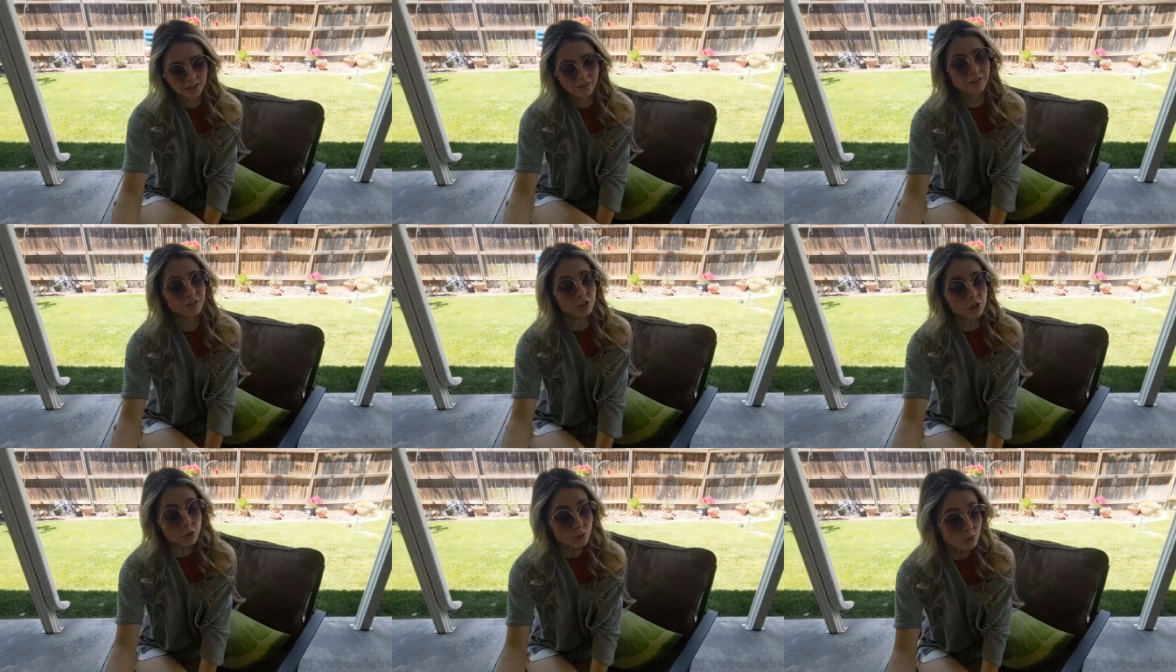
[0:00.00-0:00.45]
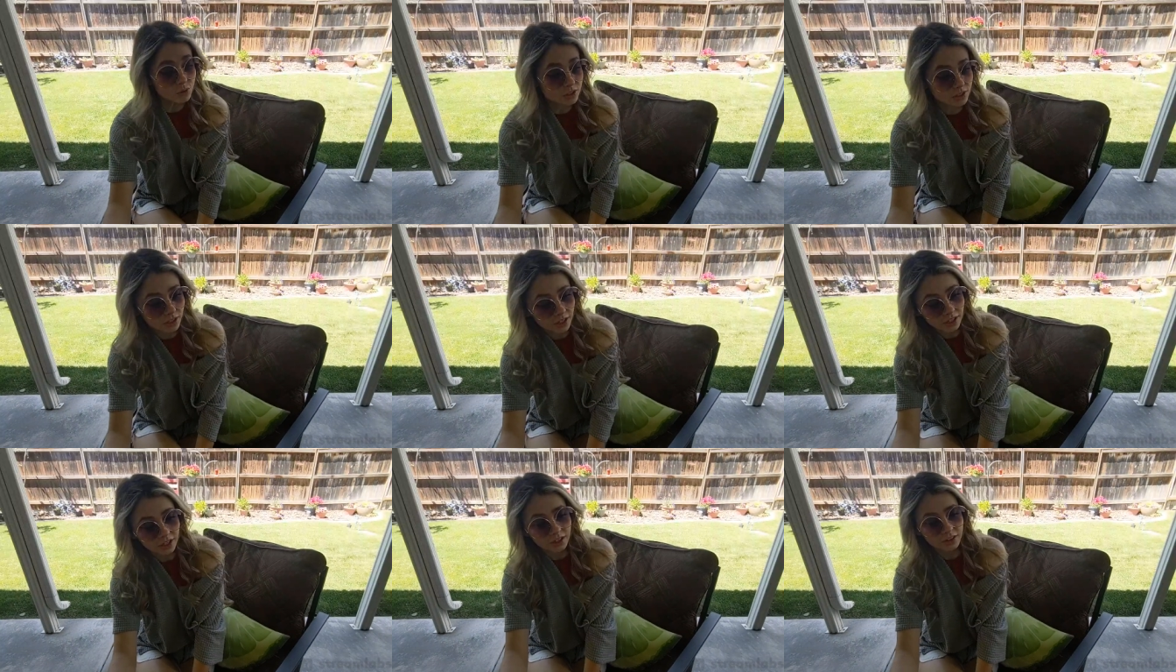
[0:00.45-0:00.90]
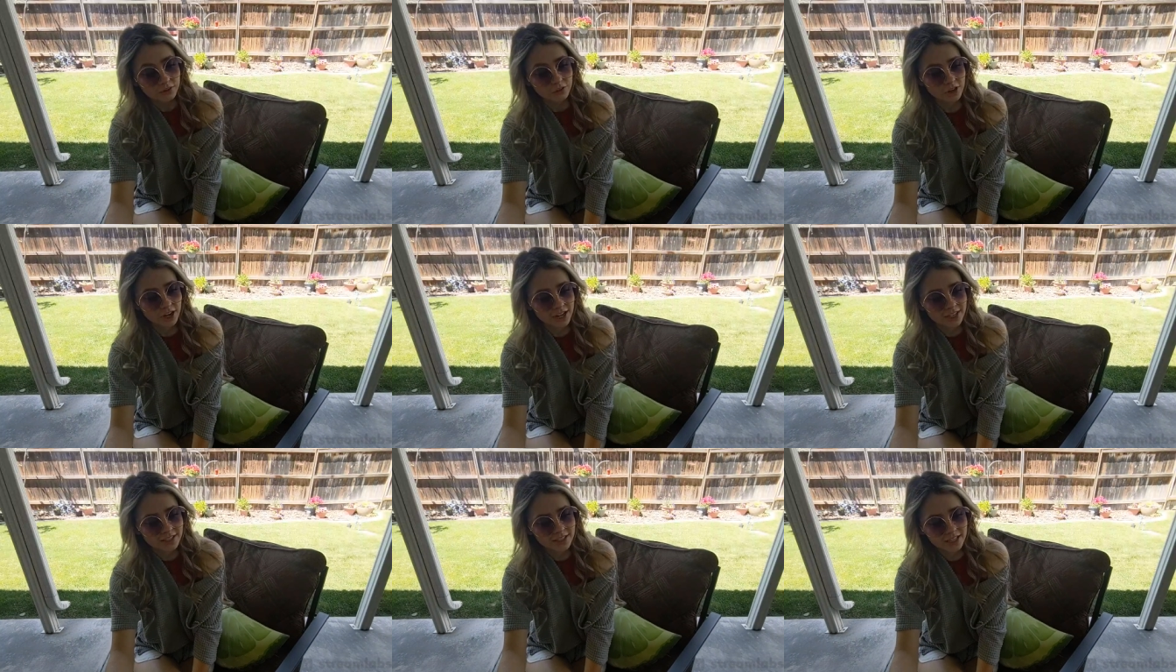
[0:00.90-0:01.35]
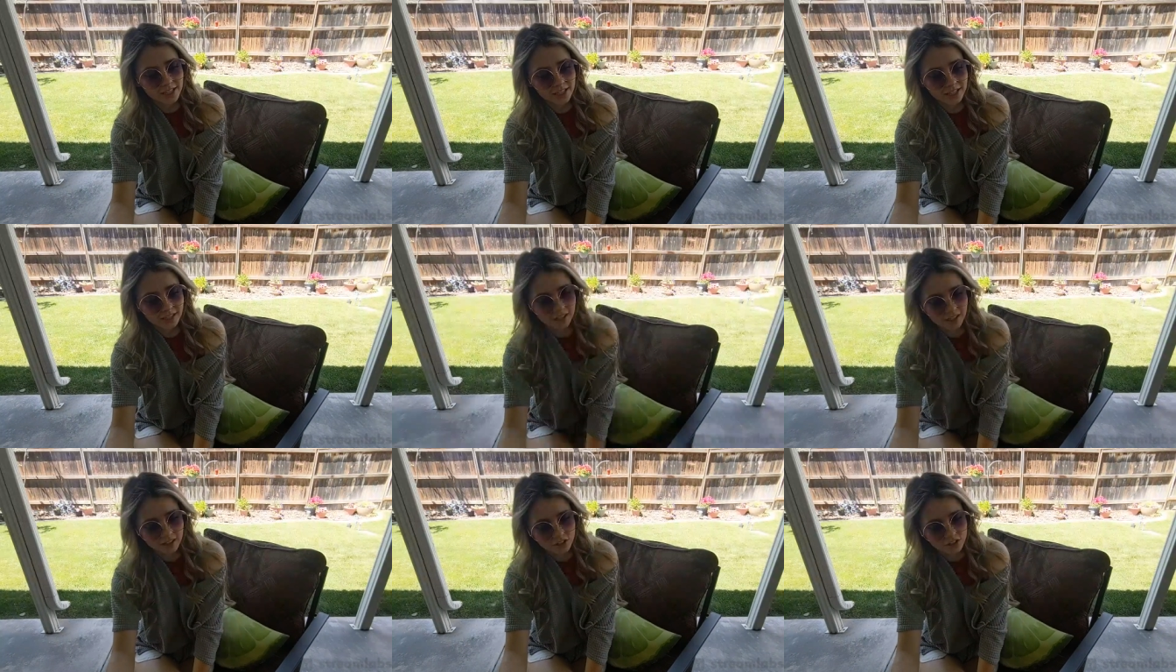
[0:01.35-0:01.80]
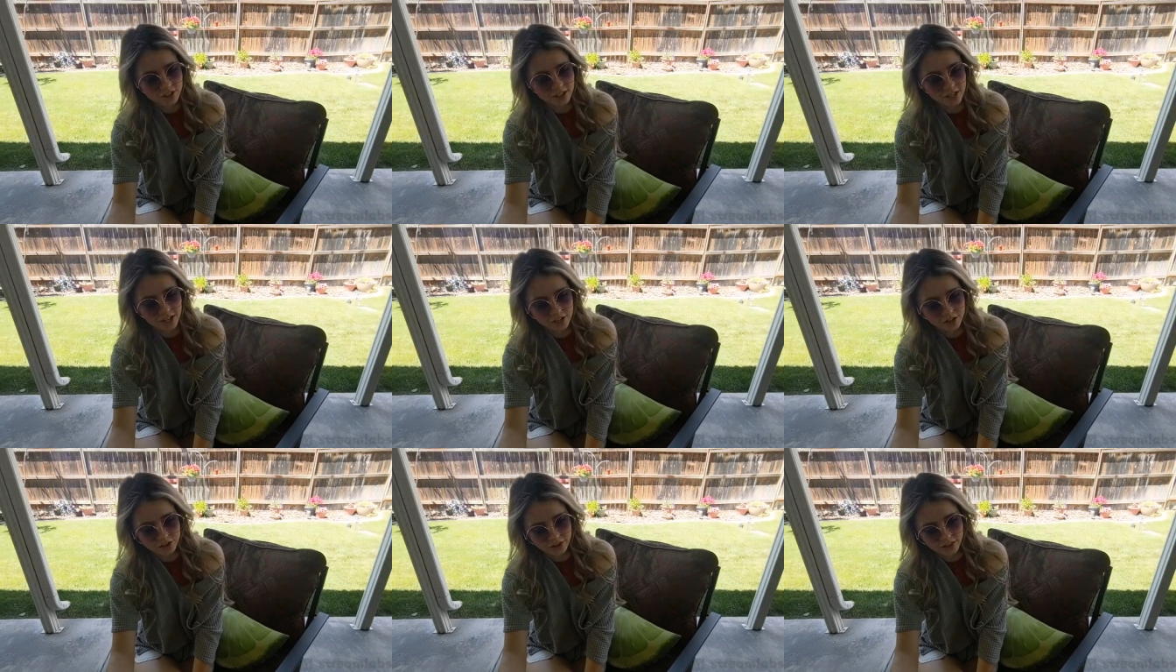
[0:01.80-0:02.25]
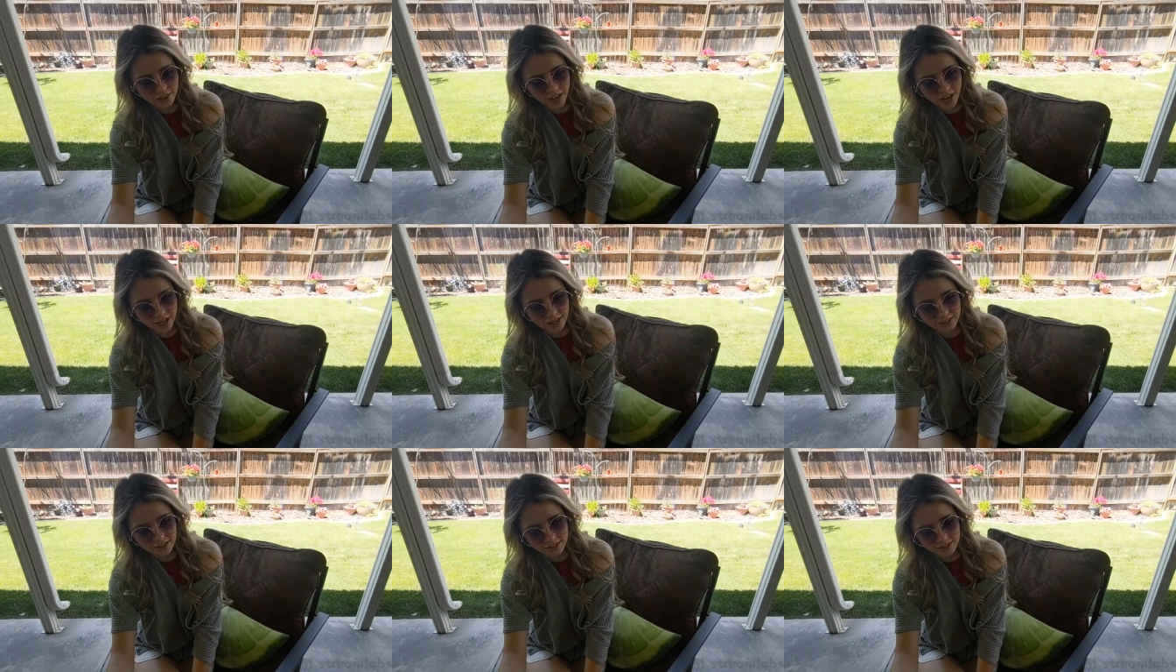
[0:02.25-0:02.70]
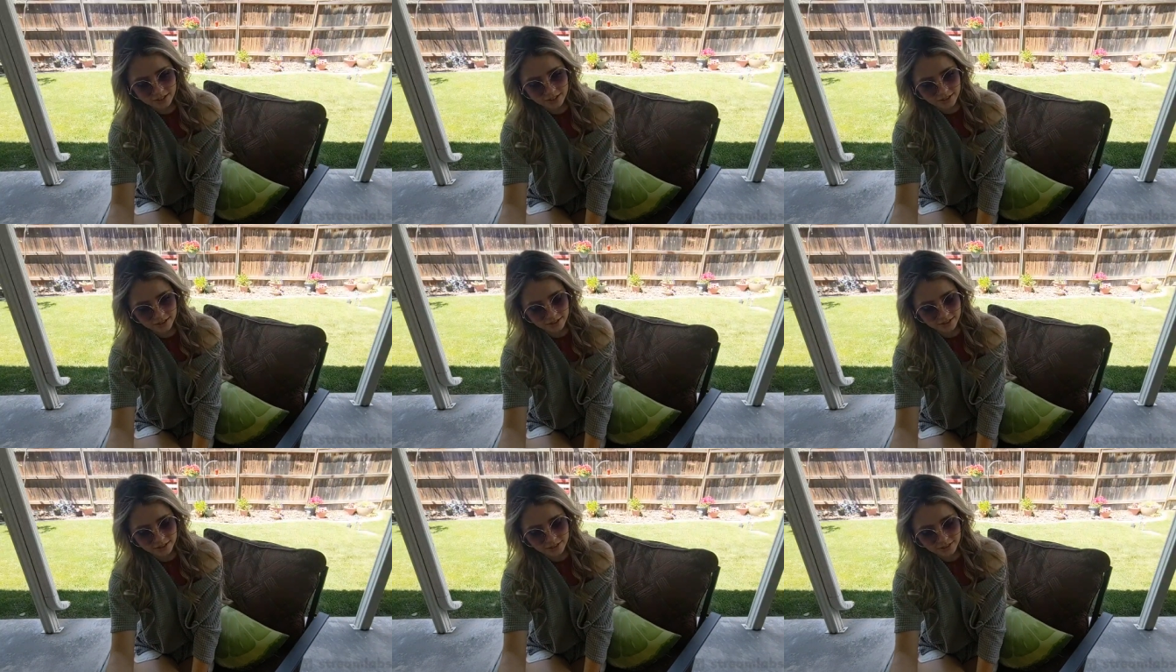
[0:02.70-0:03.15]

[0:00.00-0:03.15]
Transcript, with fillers: confused for 18. Just Asian things.